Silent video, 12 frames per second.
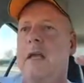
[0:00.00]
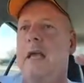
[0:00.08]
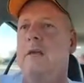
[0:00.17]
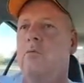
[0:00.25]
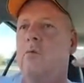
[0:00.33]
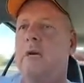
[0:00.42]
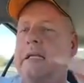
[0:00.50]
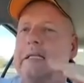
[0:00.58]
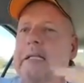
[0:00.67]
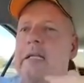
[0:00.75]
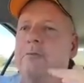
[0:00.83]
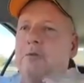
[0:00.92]
hey, what is
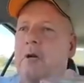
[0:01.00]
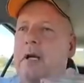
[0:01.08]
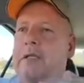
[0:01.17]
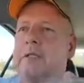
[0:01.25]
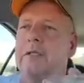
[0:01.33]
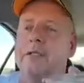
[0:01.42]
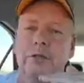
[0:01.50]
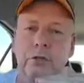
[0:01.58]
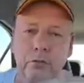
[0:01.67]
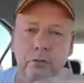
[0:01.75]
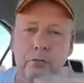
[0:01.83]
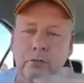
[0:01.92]
it I'm trying to
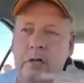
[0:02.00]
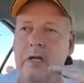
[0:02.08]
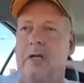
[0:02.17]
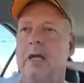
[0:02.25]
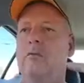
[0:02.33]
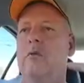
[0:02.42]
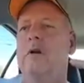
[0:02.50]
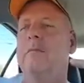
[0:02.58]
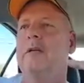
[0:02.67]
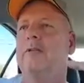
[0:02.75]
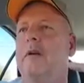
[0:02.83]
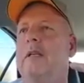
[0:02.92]
do, and what am
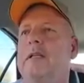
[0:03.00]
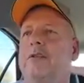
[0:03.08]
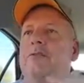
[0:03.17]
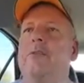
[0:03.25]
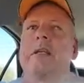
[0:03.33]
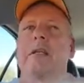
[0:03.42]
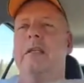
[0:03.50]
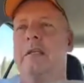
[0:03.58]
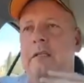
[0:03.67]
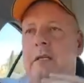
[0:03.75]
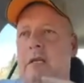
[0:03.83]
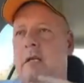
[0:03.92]
I trying to strengthen,